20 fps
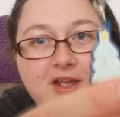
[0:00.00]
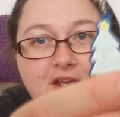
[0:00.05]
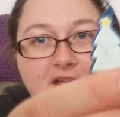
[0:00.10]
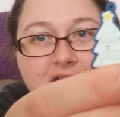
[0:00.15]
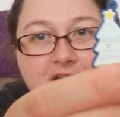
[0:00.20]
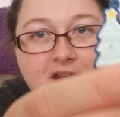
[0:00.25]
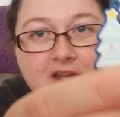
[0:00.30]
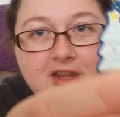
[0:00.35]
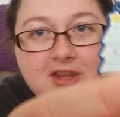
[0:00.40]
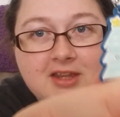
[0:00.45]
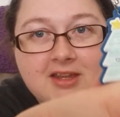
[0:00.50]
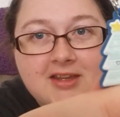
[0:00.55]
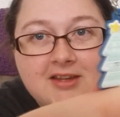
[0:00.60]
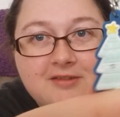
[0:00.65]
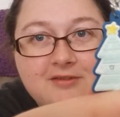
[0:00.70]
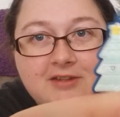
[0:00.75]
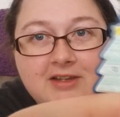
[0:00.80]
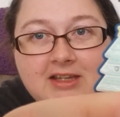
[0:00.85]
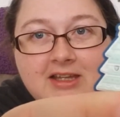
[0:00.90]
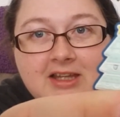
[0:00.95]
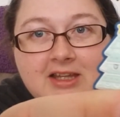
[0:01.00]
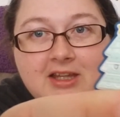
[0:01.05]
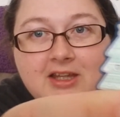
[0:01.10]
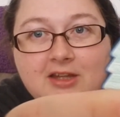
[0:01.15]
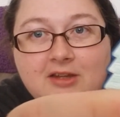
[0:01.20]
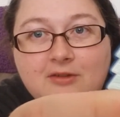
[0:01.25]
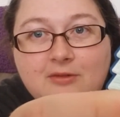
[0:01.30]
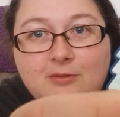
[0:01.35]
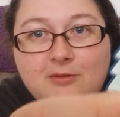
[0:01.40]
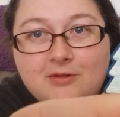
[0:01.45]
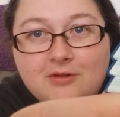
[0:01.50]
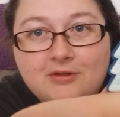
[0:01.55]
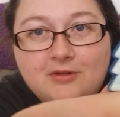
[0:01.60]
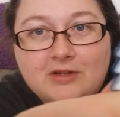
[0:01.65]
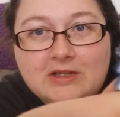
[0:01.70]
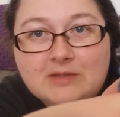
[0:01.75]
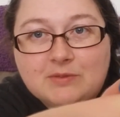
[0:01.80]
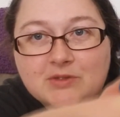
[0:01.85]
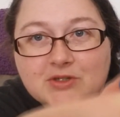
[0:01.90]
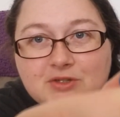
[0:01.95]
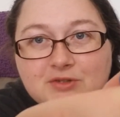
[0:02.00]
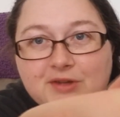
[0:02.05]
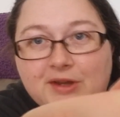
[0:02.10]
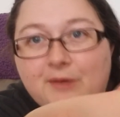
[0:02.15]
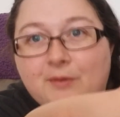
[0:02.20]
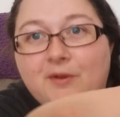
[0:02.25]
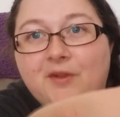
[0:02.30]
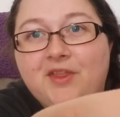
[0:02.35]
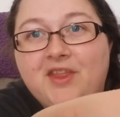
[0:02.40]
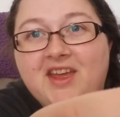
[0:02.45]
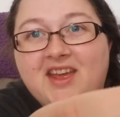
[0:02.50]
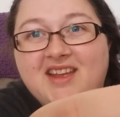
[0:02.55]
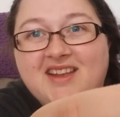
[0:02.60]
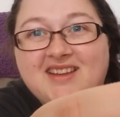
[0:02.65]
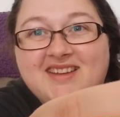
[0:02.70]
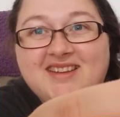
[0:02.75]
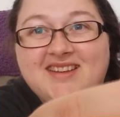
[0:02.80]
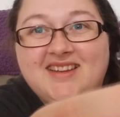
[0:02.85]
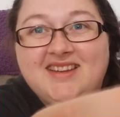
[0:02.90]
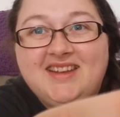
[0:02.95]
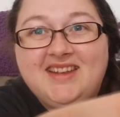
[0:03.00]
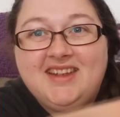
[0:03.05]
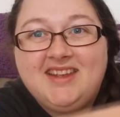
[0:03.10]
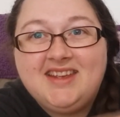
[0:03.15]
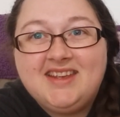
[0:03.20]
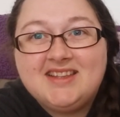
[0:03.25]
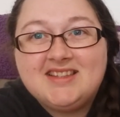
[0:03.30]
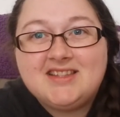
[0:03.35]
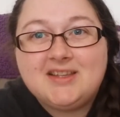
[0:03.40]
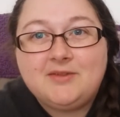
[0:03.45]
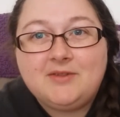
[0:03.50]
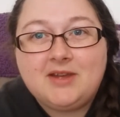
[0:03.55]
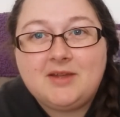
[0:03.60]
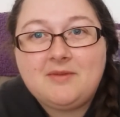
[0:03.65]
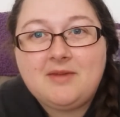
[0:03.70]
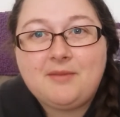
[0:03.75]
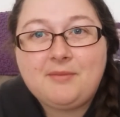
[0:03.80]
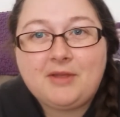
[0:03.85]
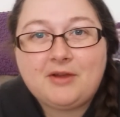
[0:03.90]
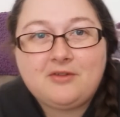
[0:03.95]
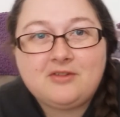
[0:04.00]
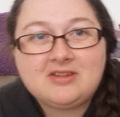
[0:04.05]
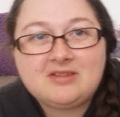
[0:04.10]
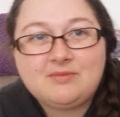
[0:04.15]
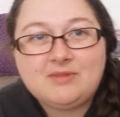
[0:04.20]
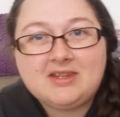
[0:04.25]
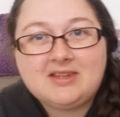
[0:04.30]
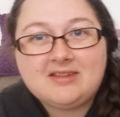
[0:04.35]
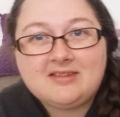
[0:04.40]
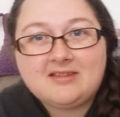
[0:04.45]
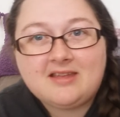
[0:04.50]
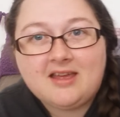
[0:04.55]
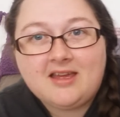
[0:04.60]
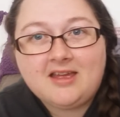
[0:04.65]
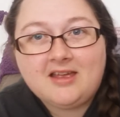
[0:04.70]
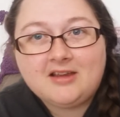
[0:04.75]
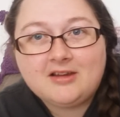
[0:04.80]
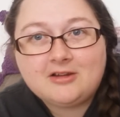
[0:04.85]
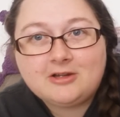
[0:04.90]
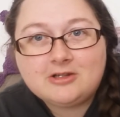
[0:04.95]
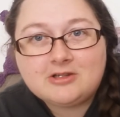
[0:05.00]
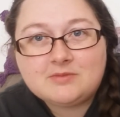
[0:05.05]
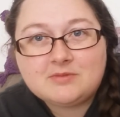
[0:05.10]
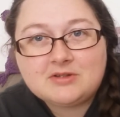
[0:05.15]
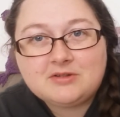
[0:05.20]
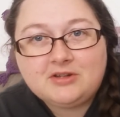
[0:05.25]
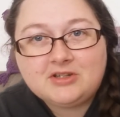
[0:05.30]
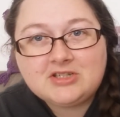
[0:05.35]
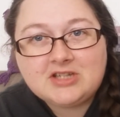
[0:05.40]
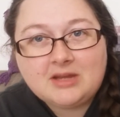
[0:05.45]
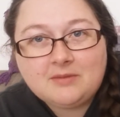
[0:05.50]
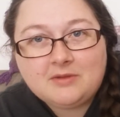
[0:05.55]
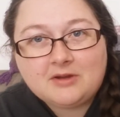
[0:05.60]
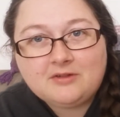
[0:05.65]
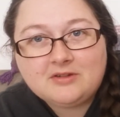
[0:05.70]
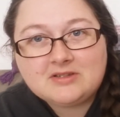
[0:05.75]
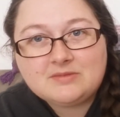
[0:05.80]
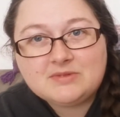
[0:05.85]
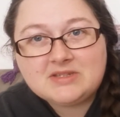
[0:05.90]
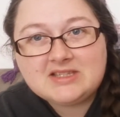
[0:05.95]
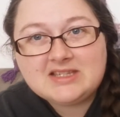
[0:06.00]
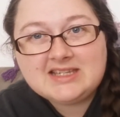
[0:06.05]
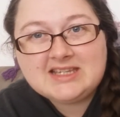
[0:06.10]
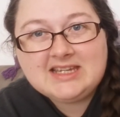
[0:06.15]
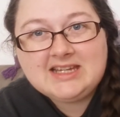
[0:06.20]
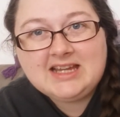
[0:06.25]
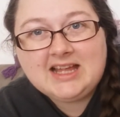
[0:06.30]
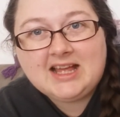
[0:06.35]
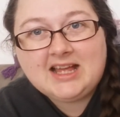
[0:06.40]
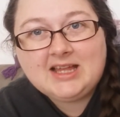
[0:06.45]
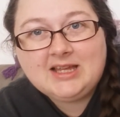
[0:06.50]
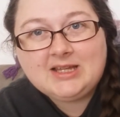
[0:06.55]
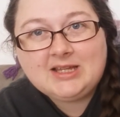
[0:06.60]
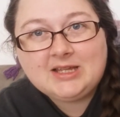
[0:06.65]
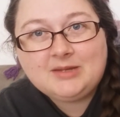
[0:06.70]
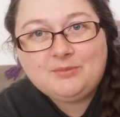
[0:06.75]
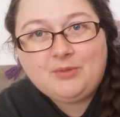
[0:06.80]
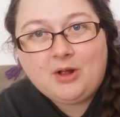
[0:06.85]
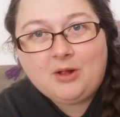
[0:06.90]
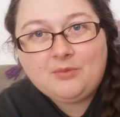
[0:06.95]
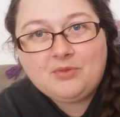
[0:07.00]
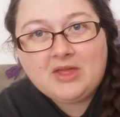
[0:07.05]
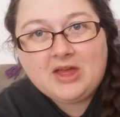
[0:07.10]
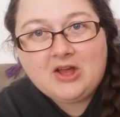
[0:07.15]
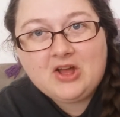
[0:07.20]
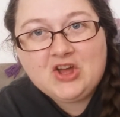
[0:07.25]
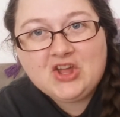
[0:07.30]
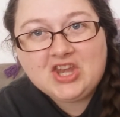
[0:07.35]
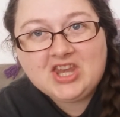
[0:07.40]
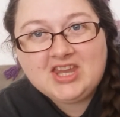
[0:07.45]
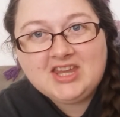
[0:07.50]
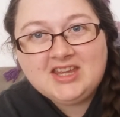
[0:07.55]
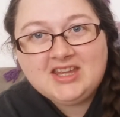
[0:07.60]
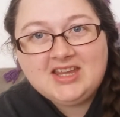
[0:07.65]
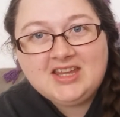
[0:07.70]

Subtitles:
another really cute Christmas tree one there. So when I make my Christmas crochet, my Christmas knitting, I can pop that on